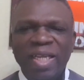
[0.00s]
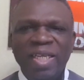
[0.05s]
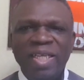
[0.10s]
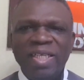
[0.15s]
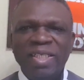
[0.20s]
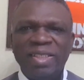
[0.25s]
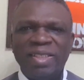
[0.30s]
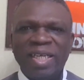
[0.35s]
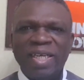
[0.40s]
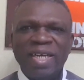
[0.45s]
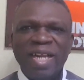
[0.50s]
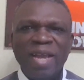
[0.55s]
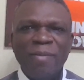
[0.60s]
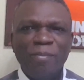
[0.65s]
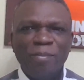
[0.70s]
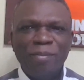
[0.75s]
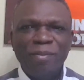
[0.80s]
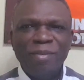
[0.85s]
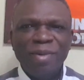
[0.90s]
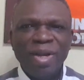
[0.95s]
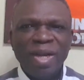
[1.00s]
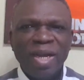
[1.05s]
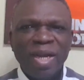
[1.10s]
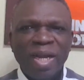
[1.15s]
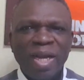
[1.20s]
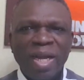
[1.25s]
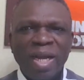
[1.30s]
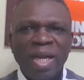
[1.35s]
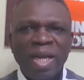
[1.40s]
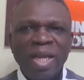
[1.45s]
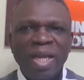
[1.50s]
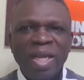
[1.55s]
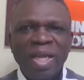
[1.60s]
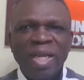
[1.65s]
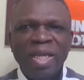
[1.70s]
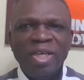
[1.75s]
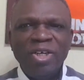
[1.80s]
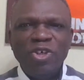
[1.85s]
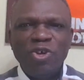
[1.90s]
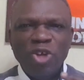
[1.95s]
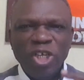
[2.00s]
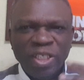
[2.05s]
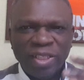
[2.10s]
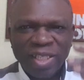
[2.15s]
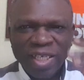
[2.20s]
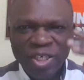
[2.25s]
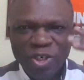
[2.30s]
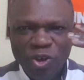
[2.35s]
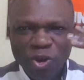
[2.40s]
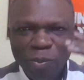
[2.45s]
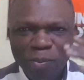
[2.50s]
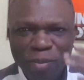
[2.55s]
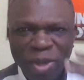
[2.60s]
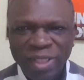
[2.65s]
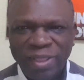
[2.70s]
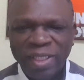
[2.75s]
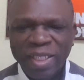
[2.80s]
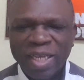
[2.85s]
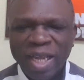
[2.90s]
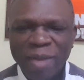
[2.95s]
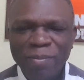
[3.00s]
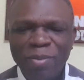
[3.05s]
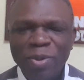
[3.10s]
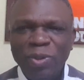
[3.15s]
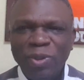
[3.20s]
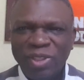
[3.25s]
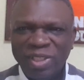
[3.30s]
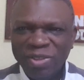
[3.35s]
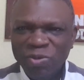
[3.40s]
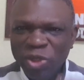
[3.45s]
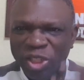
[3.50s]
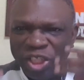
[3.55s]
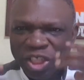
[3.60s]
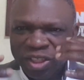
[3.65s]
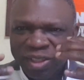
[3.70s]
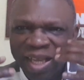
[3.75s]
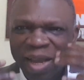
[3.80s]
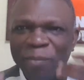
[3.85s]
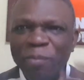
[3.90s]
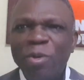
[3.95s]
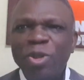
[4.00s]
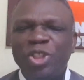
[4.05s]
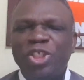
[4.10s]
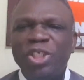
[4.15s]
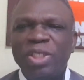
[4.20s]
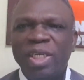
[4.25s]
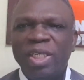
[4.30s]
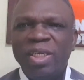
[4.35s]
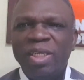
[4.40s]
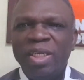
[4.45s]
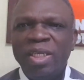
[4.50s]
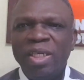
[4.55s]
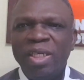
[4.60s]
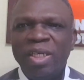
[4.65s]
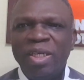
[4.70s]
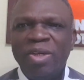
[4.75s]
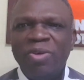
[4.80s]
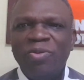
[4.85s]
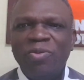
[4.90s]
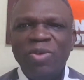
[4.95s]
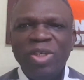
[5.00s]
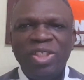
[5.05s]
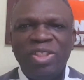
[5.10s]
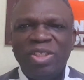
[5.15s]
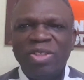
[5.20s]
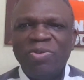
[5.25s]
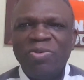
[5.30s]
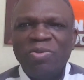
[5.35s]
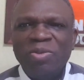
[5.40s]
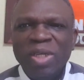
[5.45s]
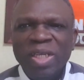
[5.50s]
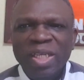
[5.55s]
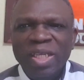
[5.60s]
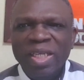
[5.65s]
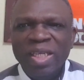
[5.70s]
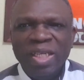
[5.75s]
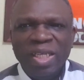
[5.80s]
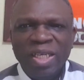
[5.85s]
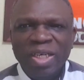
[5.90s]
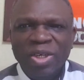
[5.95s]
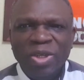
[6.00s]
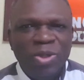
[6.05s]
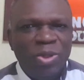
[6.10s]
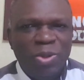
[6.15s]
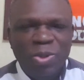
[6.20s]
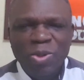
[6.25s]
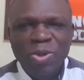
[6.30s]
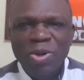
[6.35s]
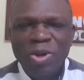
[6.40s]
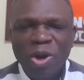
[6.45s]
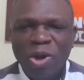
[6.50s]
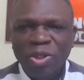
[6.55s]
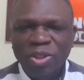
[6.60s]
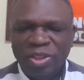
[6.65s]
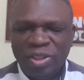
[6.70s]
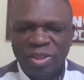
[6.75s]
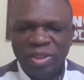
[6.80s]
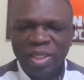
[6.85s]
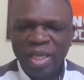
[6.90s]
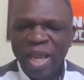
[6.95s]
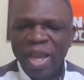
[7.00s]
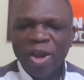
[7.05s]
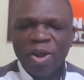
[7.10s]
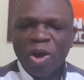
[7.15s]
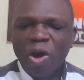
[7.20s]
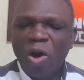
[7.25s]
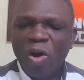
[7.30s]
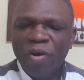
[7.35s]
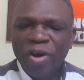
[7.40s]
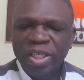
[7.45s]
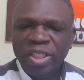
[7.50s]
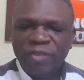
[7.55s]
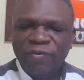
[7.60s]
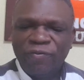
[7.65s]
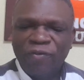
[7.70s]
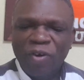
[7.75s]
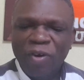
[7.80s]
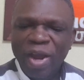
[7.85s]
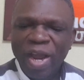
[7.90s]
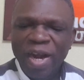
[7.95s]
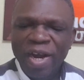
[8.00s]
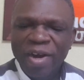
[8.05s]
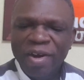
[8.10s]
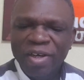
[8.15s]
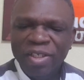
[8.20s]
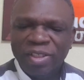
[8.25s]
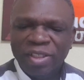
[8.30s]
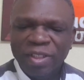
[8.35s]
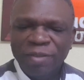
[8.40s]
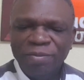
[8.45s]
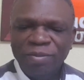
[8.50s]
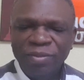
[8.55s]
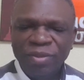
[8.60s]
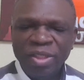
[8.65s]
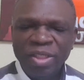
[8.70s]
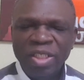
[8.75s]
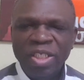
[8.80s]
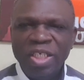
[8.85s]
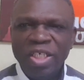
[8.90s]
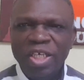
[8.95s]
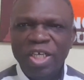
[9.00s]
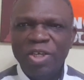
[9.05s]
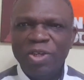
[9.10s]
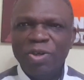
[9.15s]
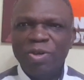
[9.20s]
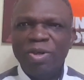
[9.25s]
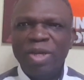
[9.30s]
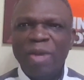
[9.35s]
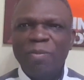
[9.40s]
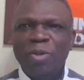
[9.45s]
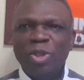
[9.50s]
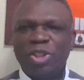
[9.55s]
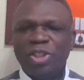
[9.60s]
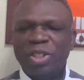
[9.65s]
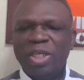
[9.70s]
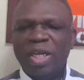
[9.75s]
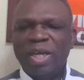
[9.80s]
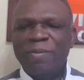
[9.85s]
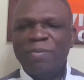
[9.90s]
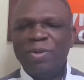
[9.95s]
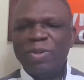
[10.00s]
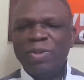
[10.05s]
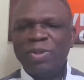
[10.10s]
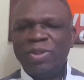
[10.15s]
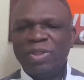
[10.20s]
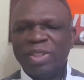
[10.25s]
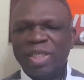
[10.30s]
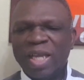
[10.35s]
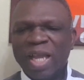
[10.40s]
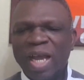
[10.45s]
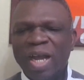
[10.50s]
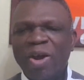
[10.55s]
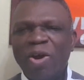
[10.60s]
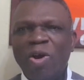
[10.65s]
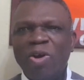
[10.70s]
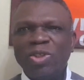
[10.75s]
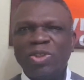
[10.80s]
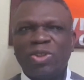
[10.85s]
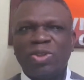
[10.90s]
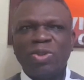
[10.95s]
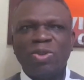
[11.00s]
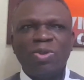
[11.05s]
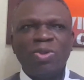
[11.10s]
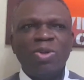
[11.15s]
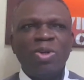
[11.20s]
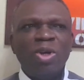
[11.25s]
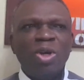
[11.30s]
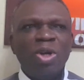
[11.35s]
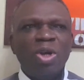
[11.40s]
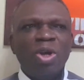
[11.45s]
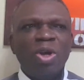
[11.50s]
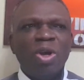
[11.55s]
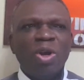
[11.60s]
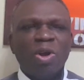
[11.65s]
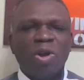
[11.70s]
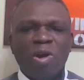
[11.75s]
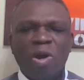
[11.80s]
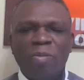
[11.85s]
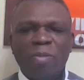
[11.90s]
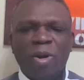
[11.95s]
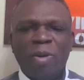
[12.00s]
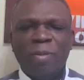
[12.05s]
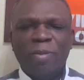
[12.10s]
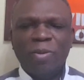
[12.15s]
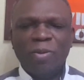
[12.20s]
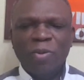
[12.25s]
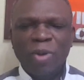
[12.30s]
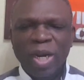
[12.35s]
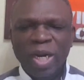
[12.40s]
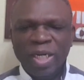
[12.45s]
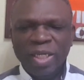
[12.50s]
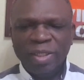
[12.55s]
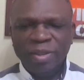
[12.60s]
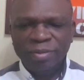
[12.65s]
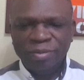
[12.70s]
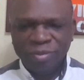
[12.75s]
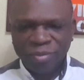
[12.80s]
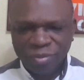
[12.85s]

It's a domestic abuse which is emotional, which we do not encourage for any reason. Emotional abuse can also come up when